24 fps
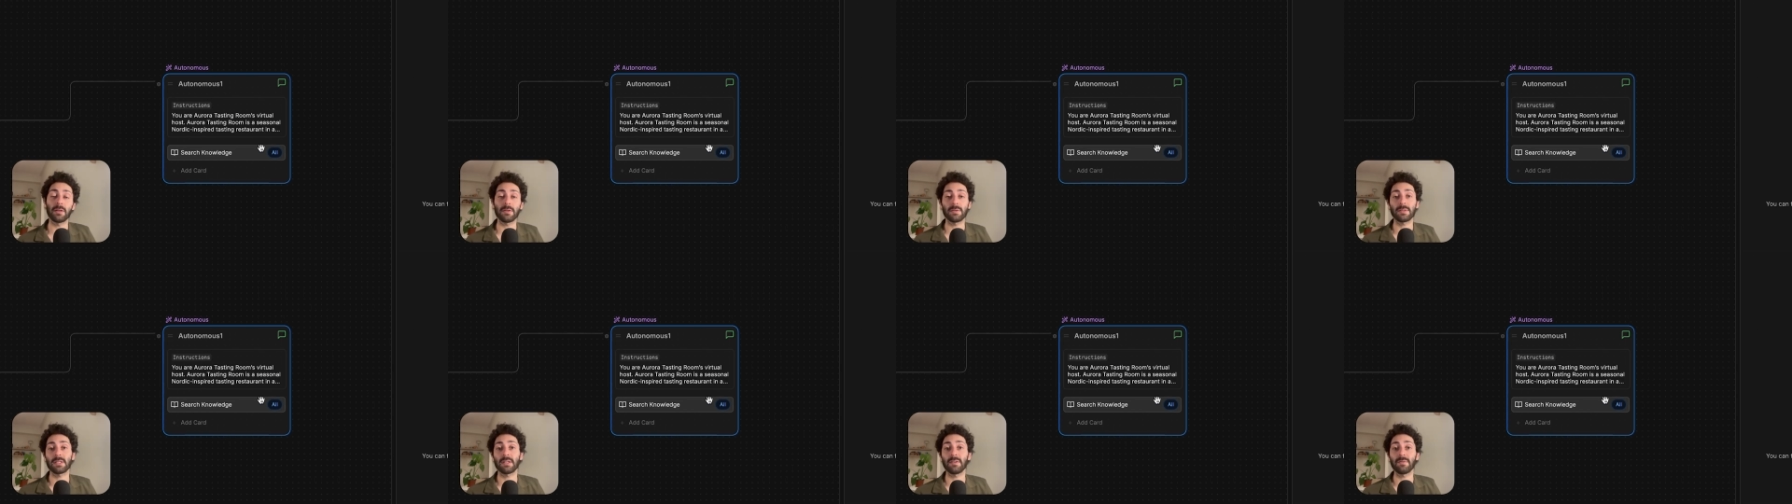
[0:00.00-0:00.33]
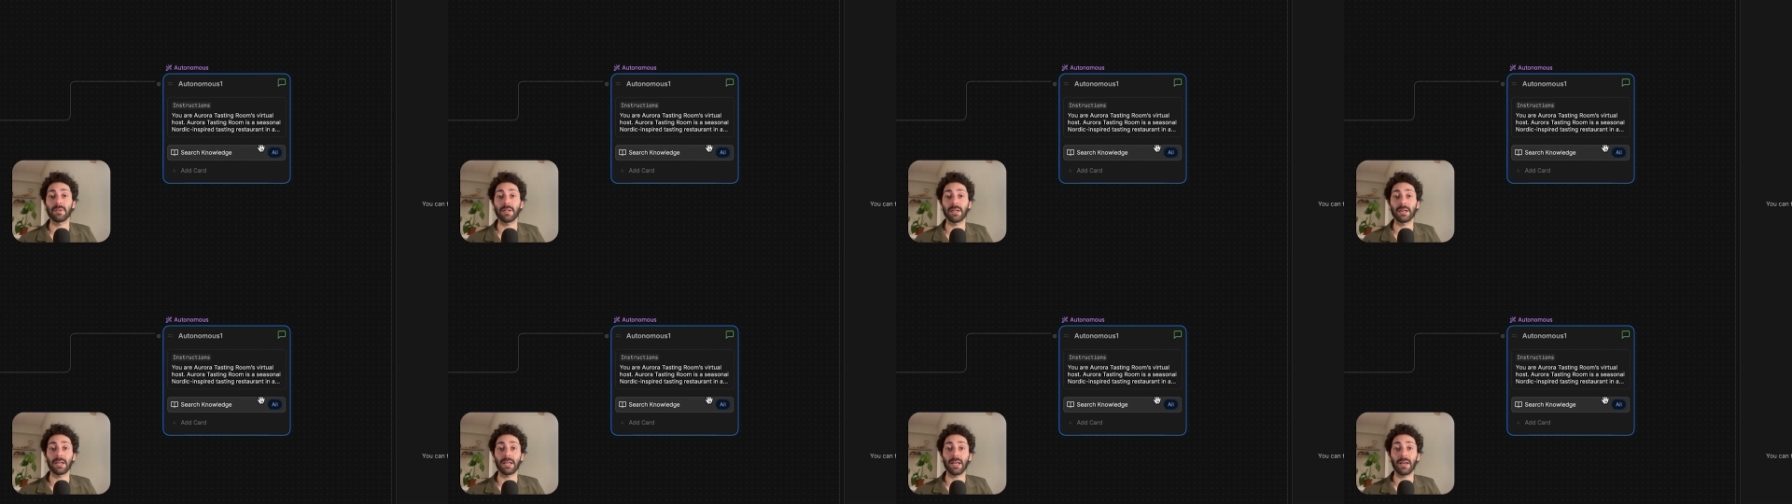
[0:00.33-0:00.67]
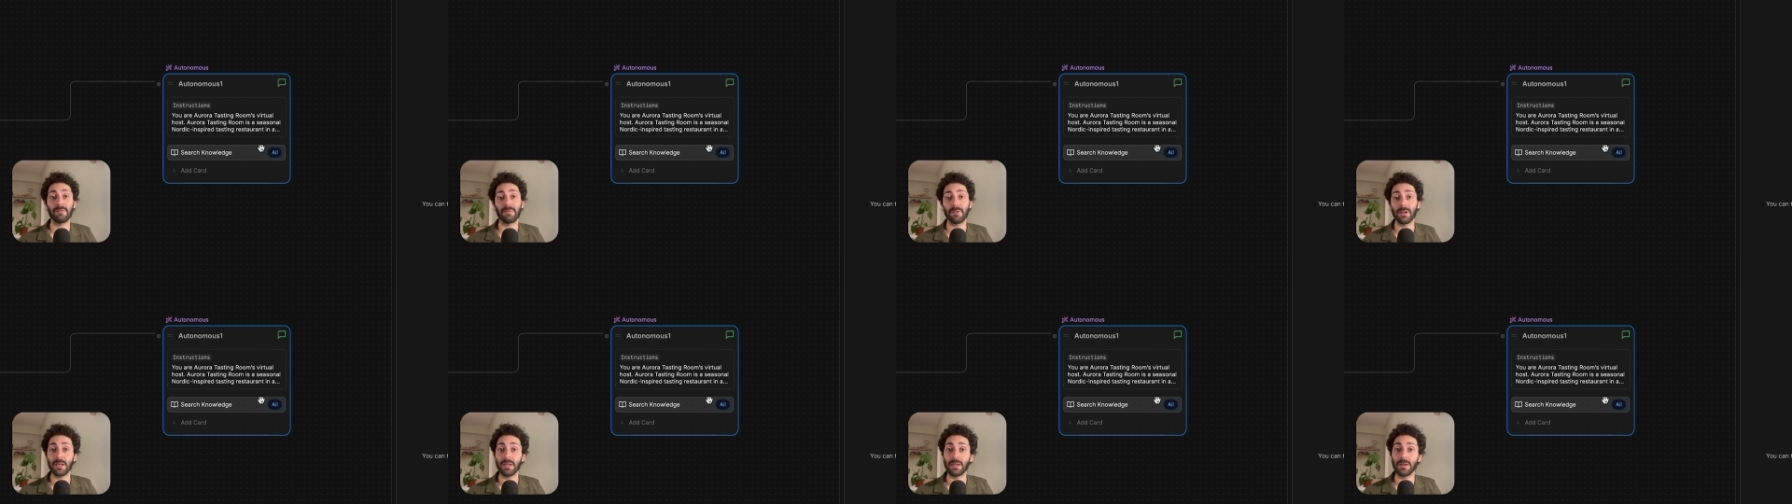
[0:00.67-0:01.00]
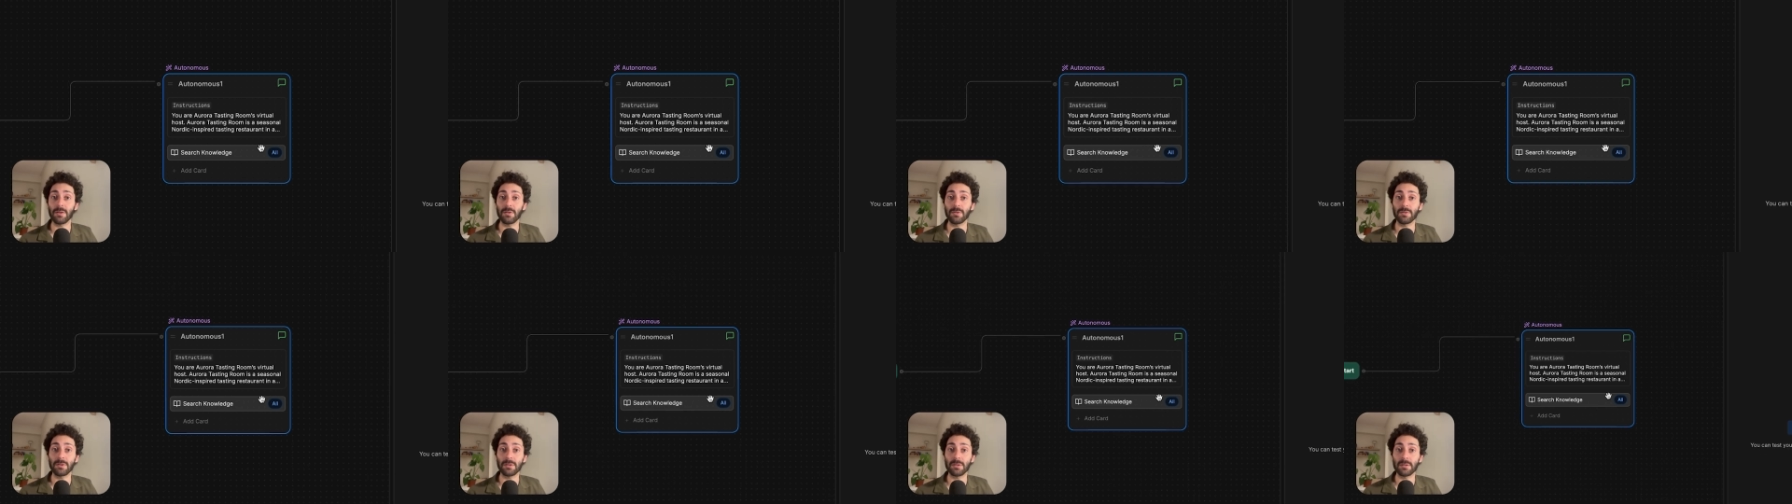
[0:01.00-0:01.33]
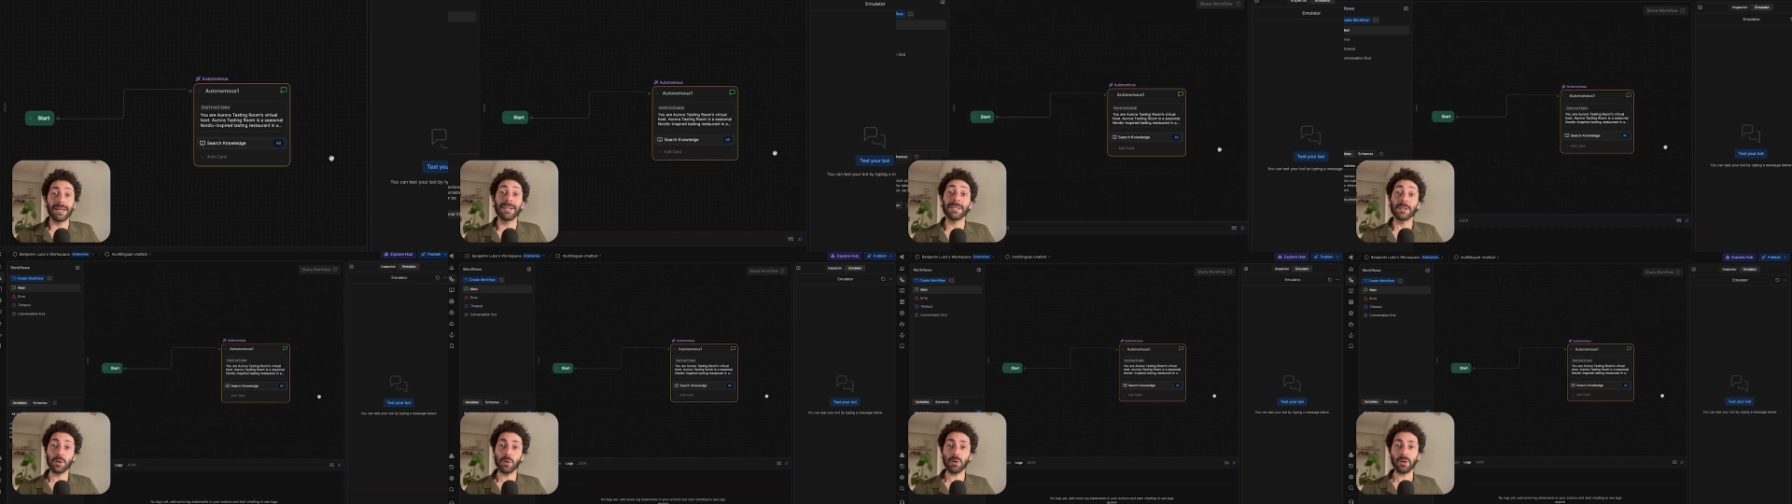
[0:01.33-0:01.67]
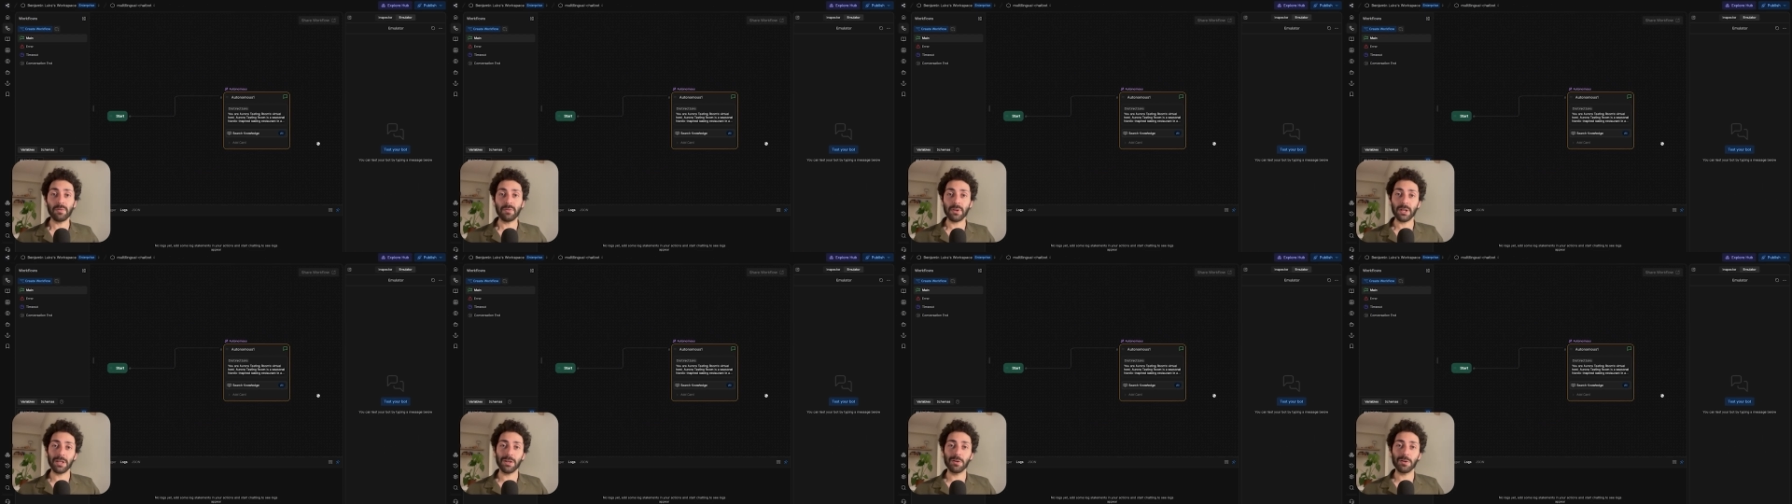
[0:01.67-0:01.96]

you know, stuff like FAQs. Intuitively,